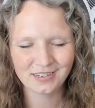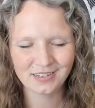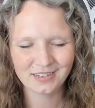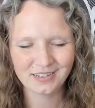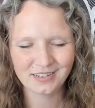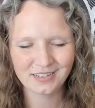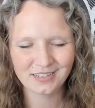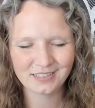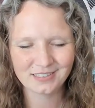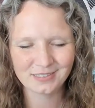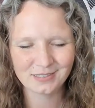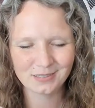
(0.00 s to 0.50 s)

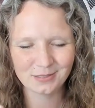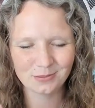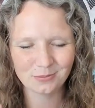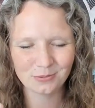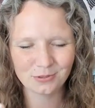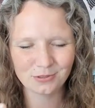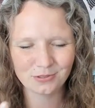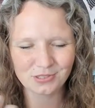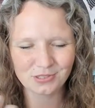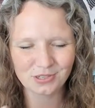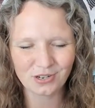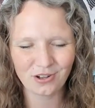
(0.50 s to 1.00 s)
it's the
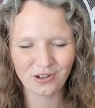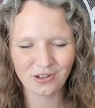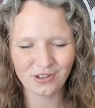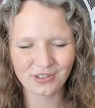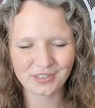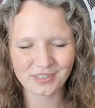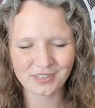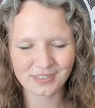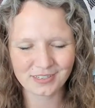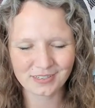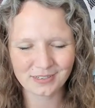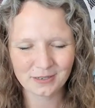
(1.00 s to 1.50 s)
most
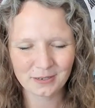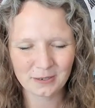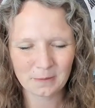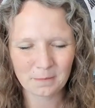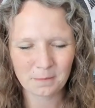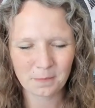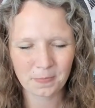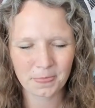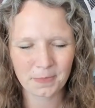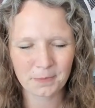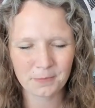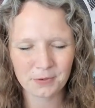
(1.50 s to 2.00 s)
awing.
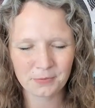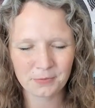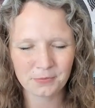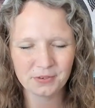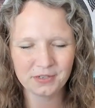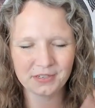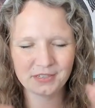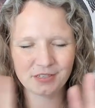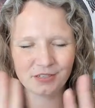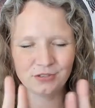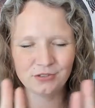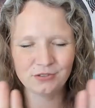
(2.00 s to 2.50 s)
But
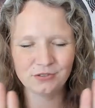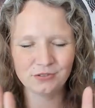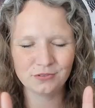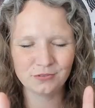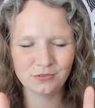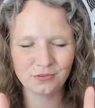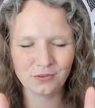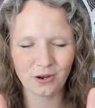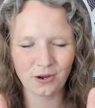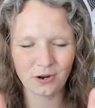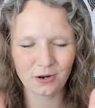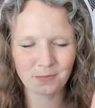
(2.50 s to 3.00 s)
when
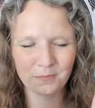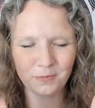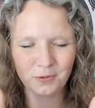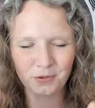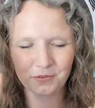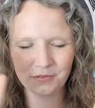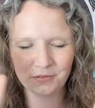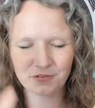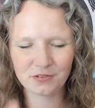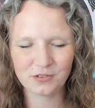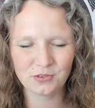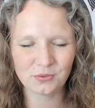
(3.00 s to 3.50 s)
you are
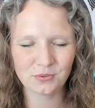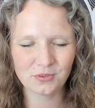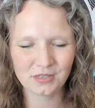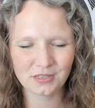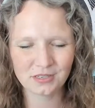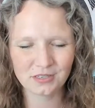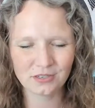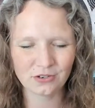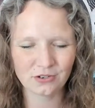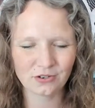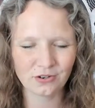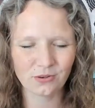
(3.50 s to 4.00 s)
both
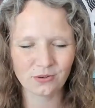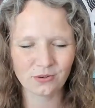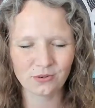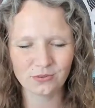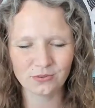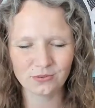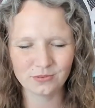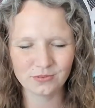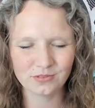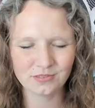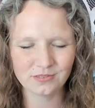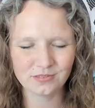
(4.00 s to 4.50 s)
doing your
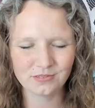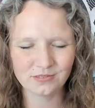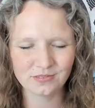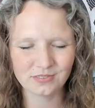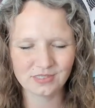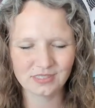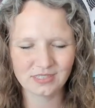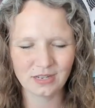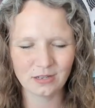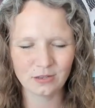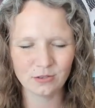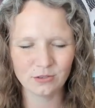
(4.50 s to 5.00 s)
own
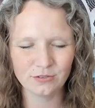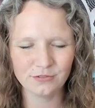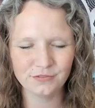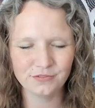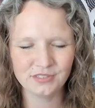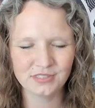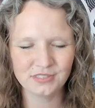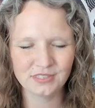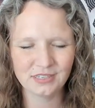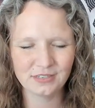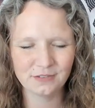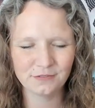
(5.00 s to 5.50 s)

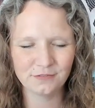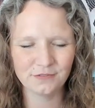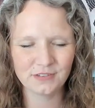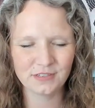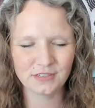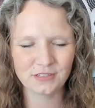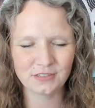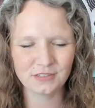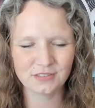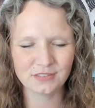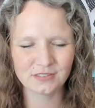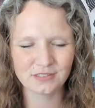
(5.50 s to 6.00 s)
selves, it
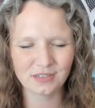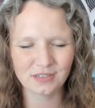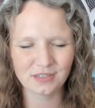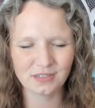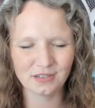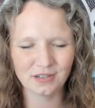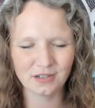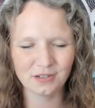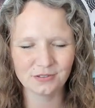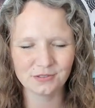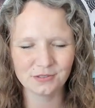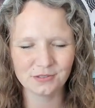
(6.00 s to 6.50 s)
feels
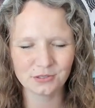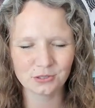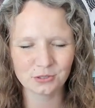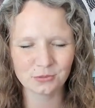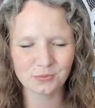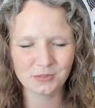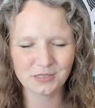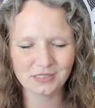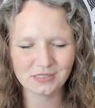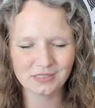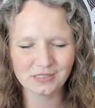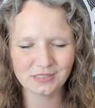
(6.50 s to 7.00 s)
a, a little
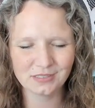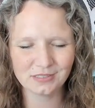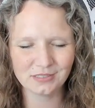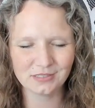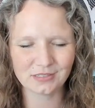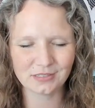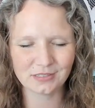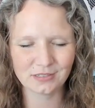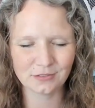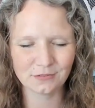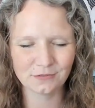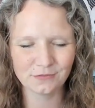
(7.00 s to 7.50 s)
bit
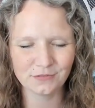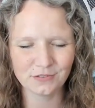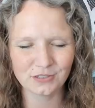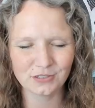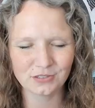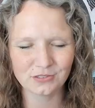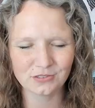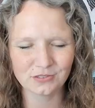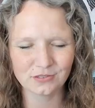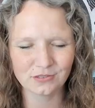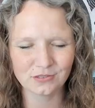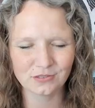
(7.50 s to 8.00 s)
distant. It
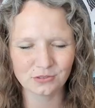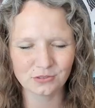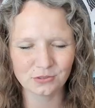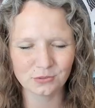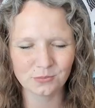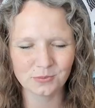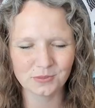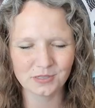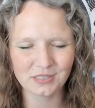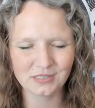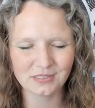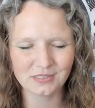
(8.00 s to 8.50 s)
feels a little
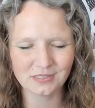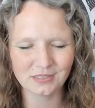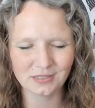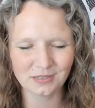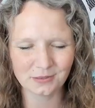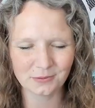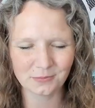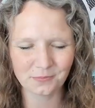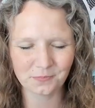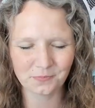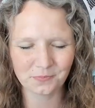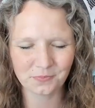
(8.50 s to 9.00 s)
bit
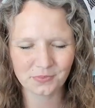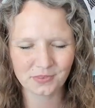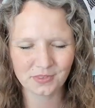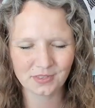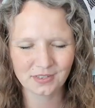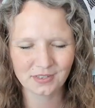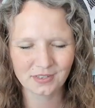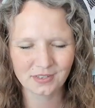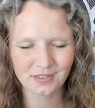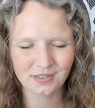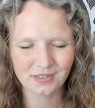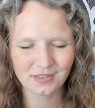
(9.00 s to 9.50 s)
um,
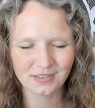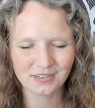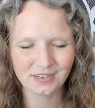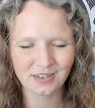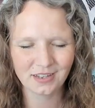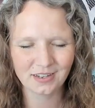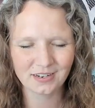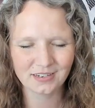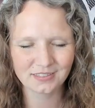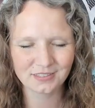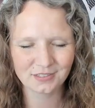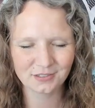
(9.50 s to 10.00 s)

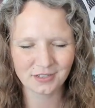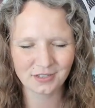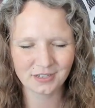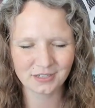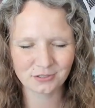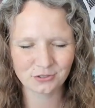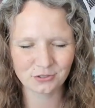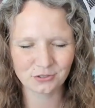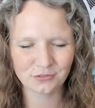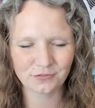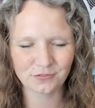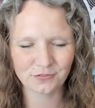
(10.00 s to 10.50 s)
not as
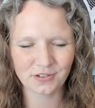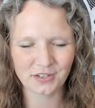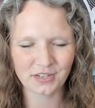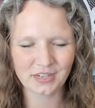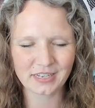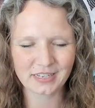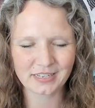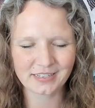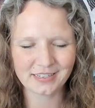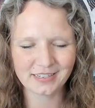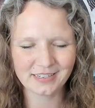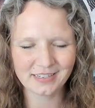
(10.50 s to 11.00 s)

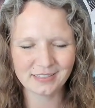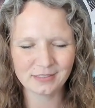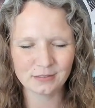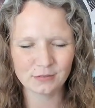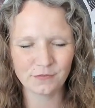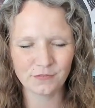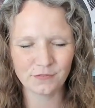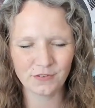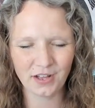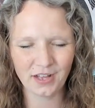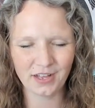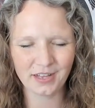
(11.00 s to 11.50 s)
electrifying. It's
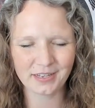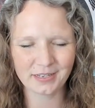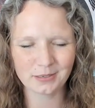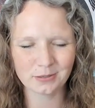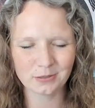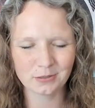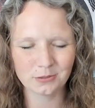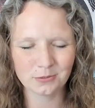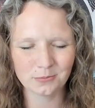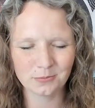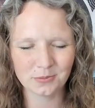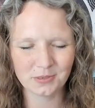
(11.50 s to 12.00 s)

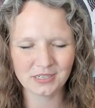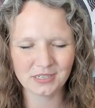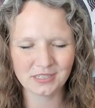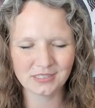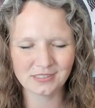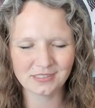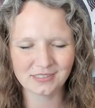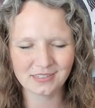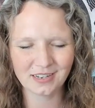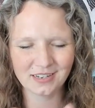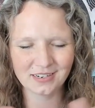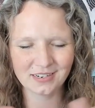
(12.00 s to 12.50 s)
fine, but
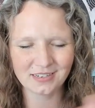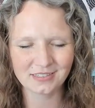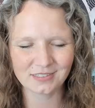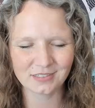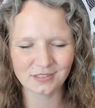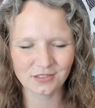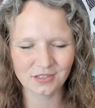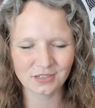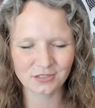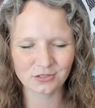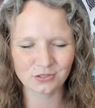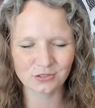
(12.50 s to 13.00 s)
it's not as
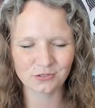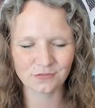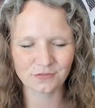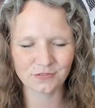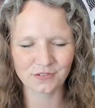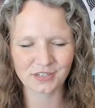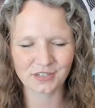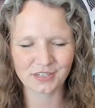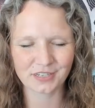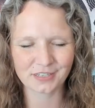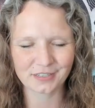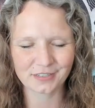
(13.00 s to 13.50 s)

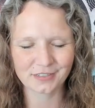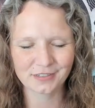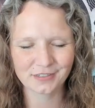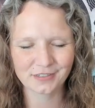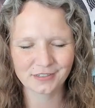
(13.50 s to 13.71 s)
electrifying.